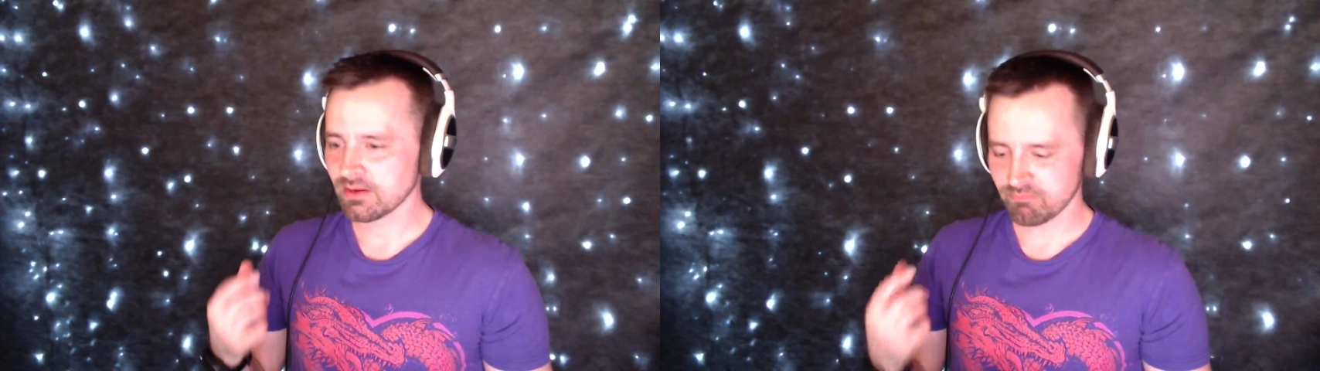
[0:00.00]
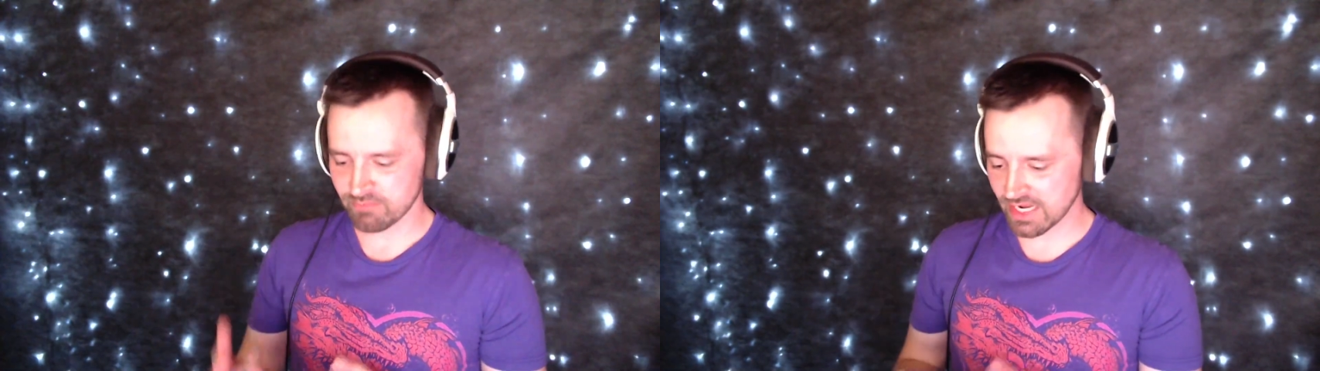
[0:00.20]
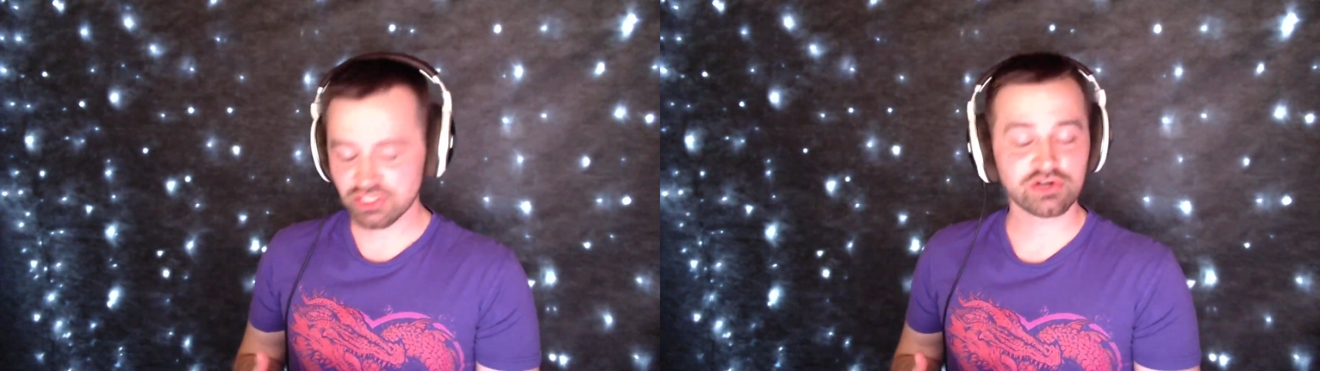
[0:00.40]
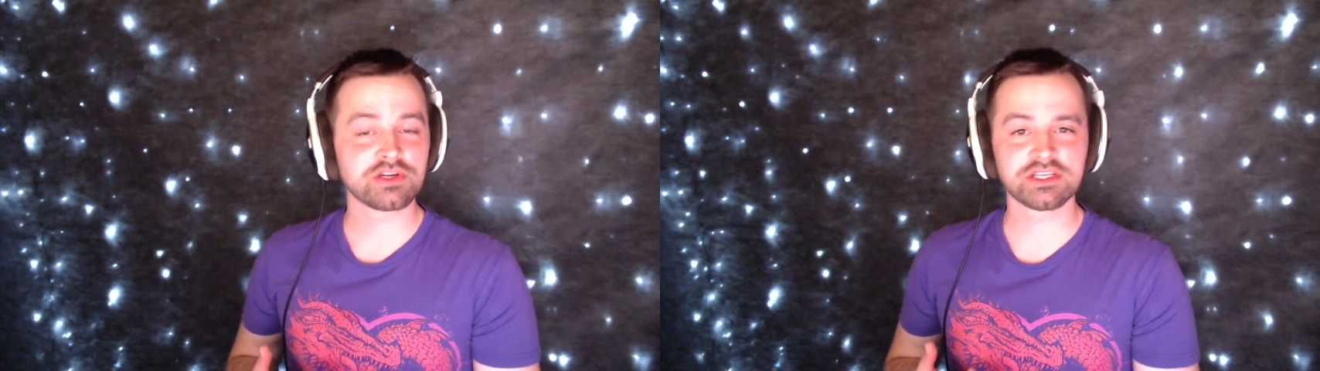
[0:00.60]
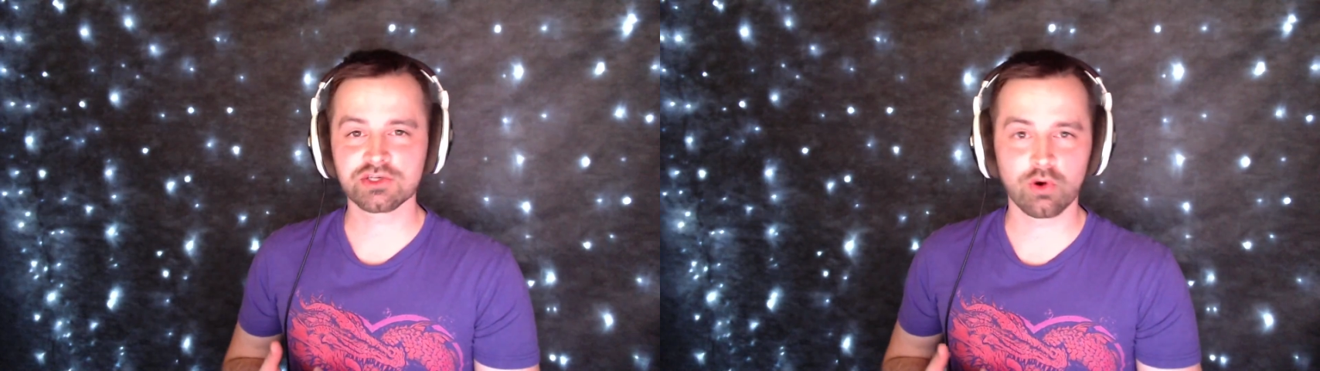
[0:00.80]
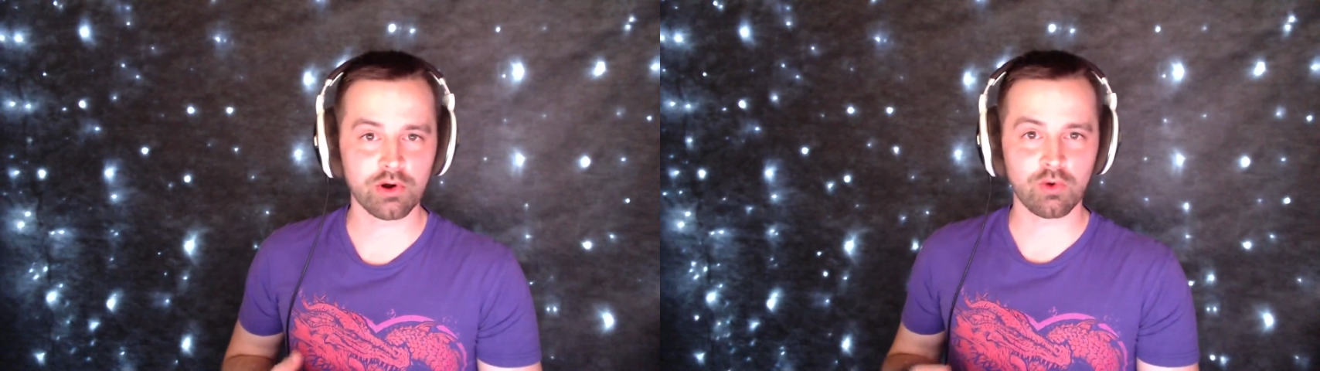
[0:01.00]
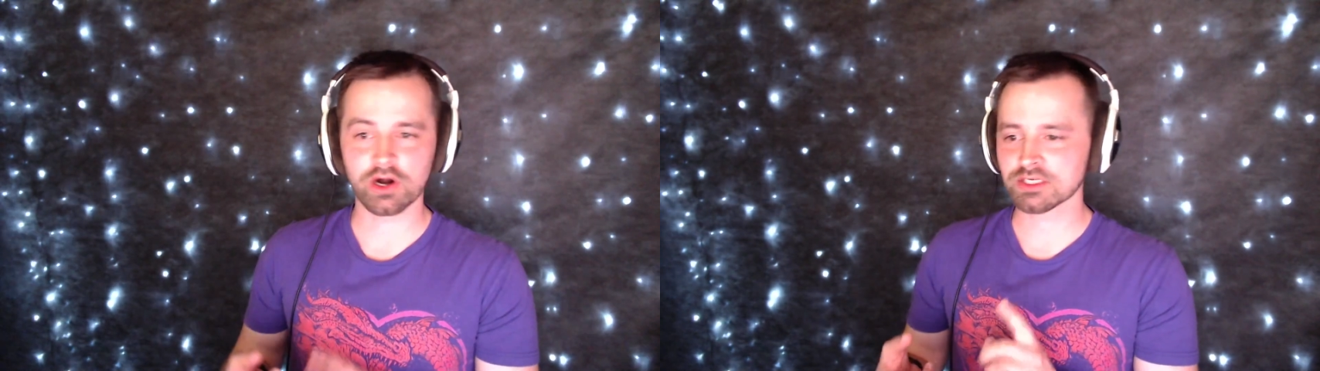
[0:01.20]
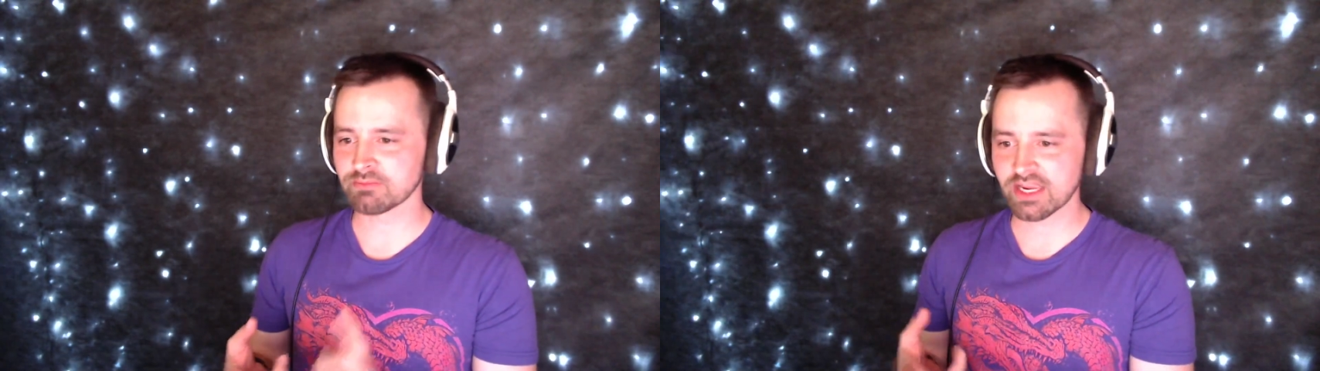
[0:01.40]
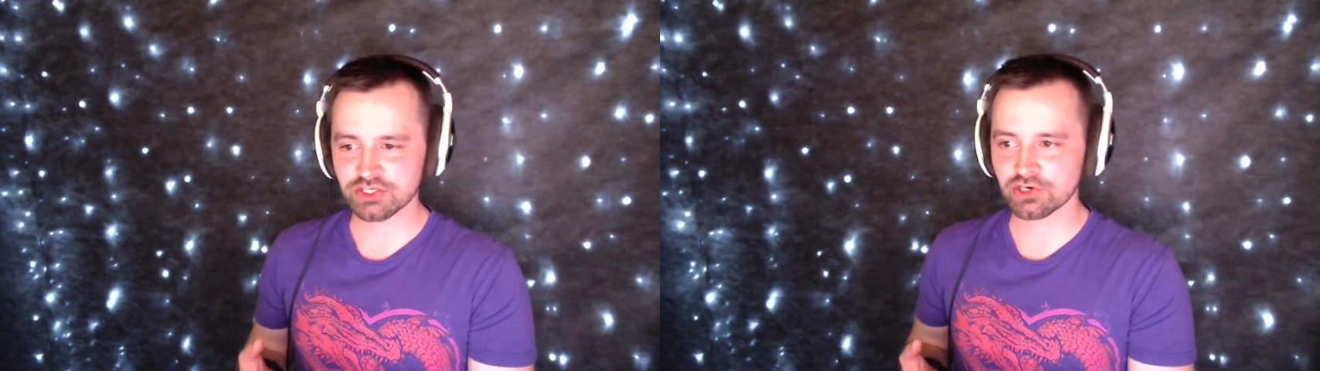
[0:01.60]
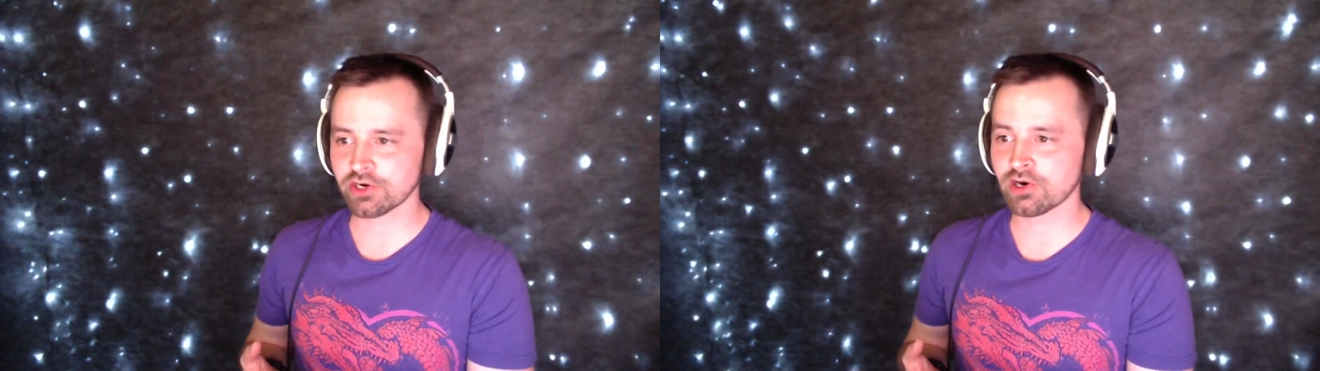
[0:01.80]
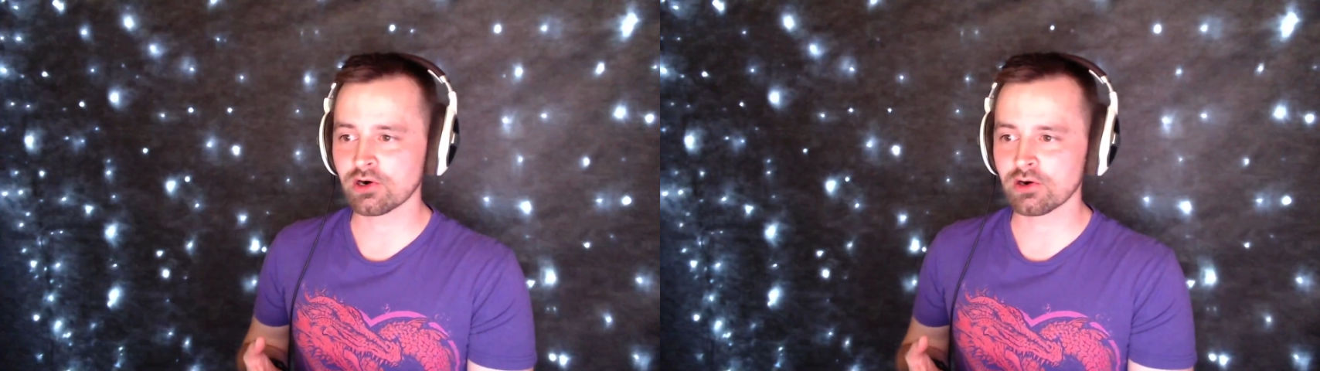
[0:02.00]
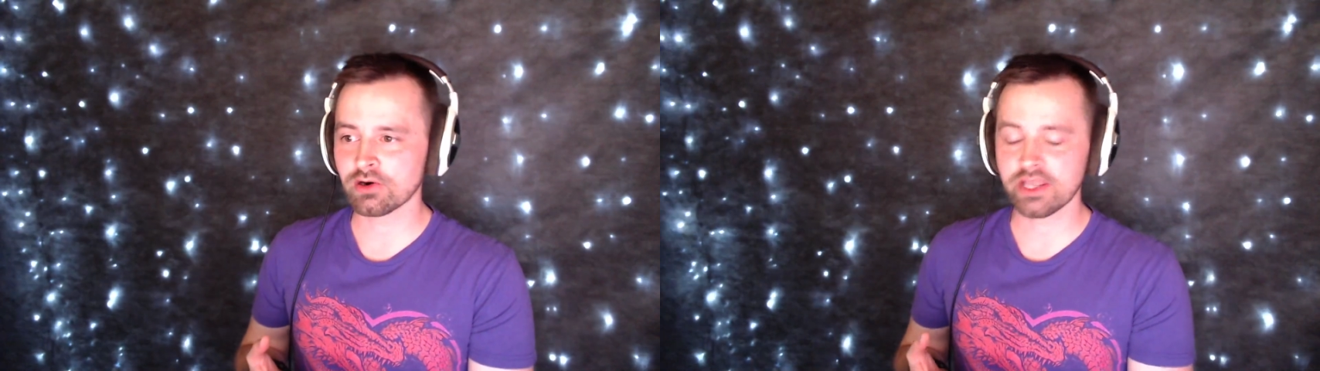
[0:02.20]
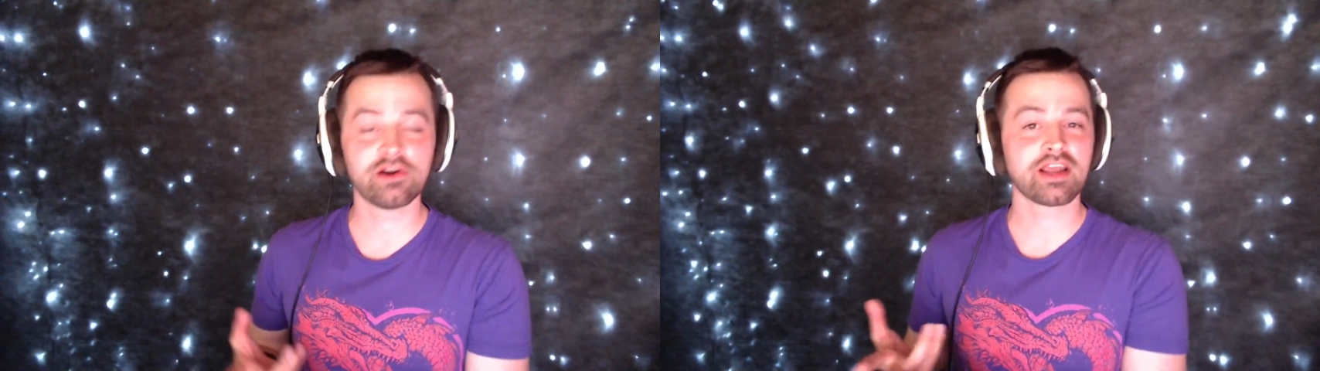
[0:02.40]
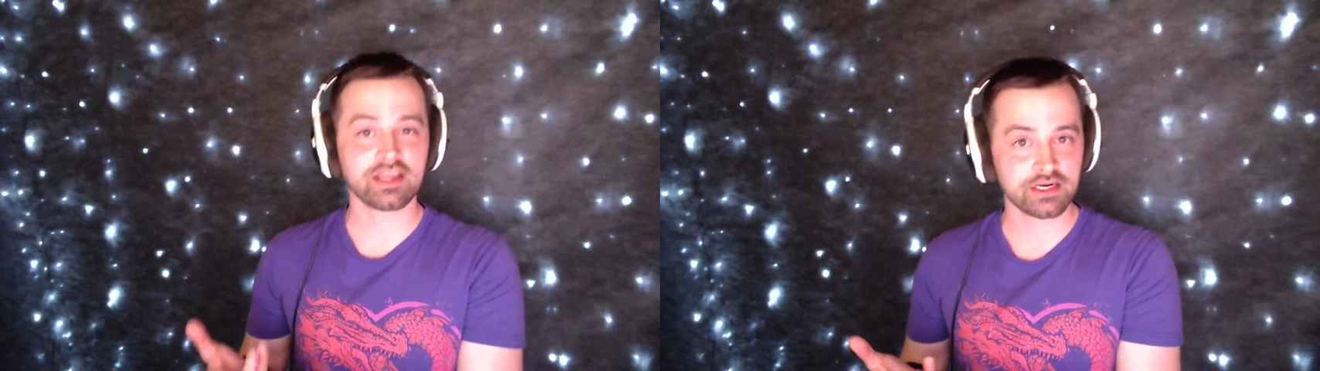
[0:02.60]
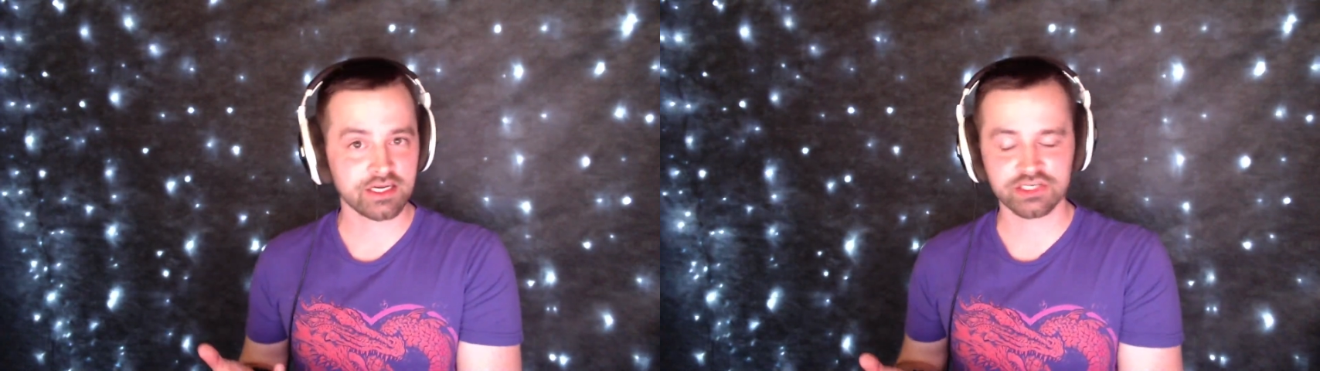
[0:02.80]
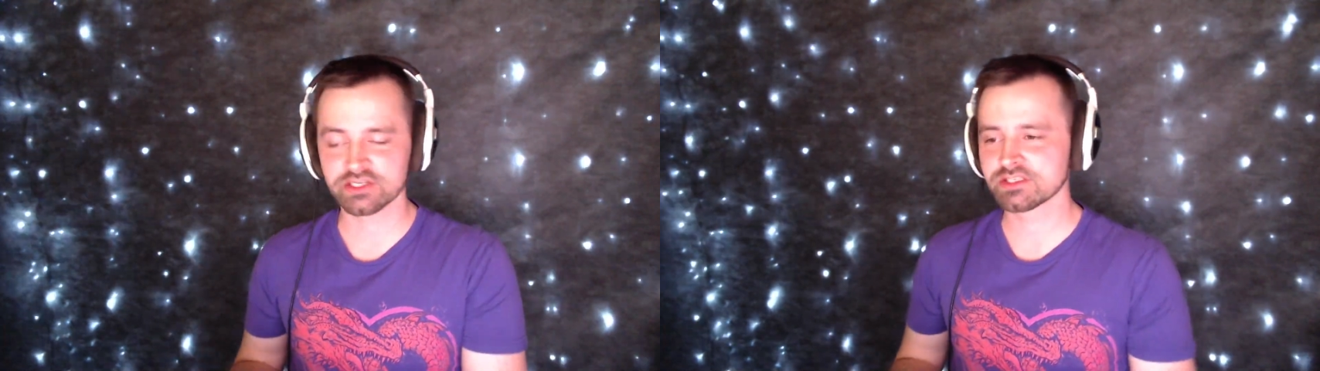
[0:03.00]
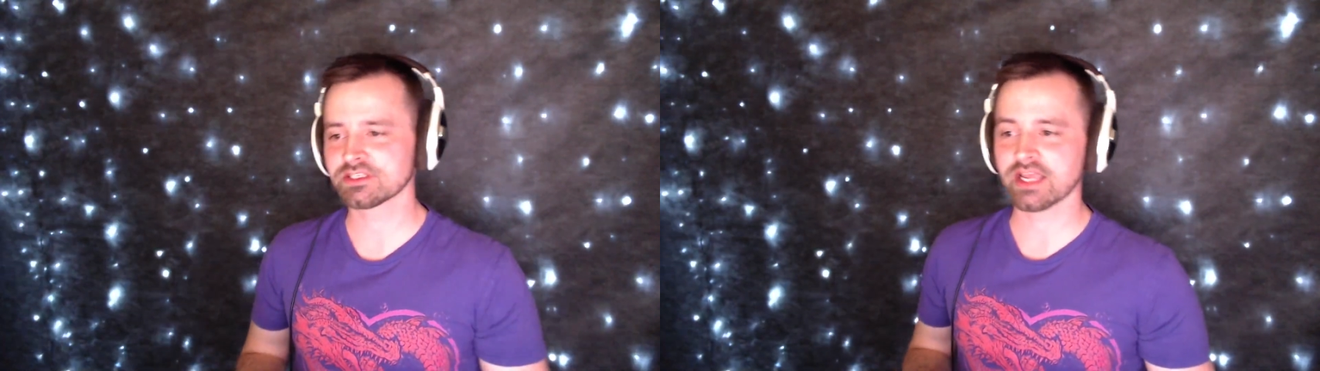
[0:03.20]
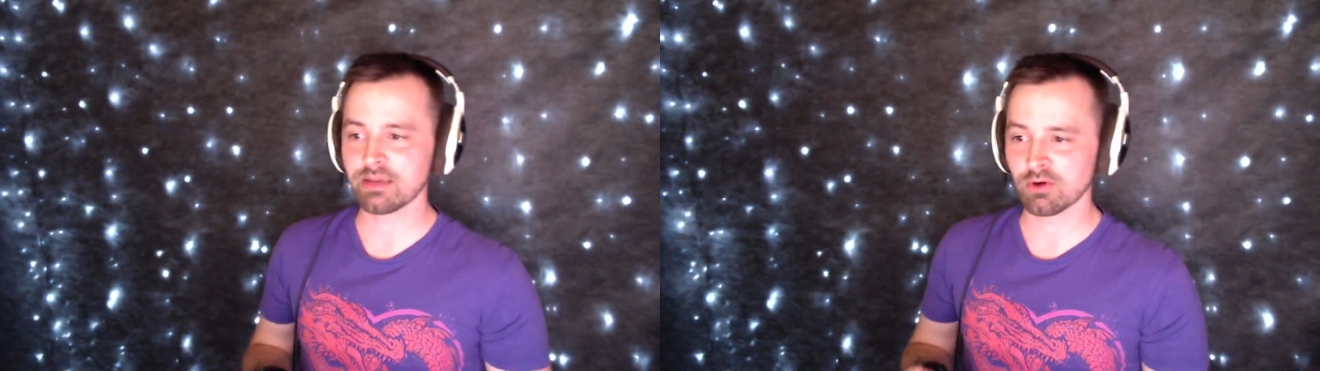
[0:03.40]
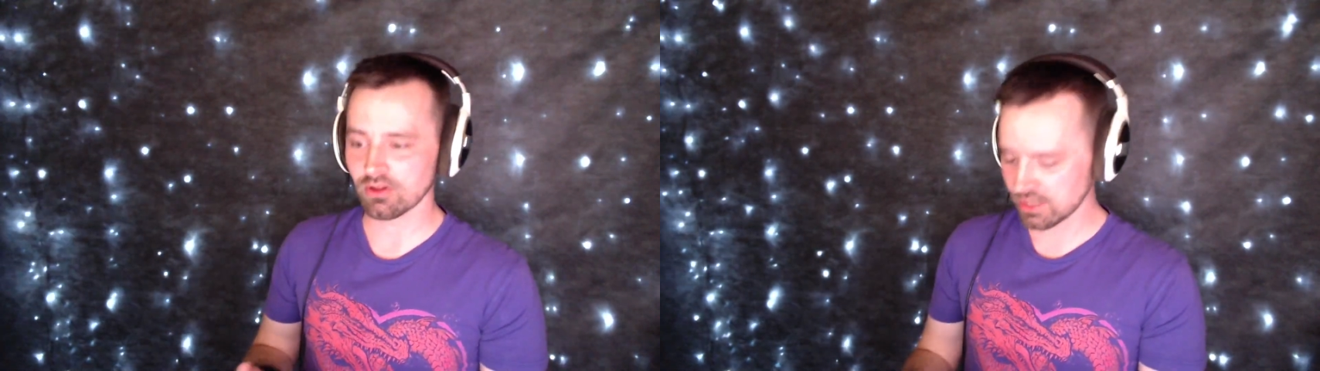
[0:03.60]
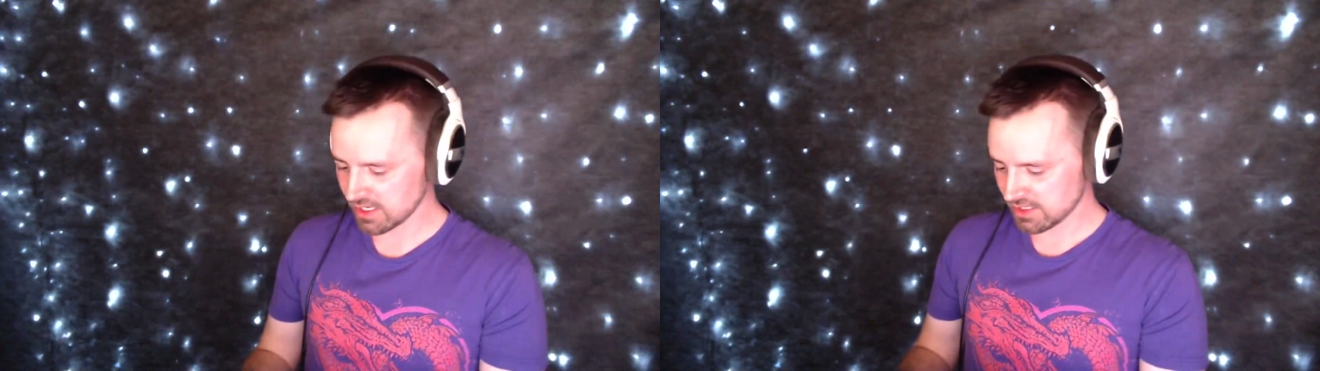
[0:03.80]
Make sure Discord works. Make sure your internet connection's stable.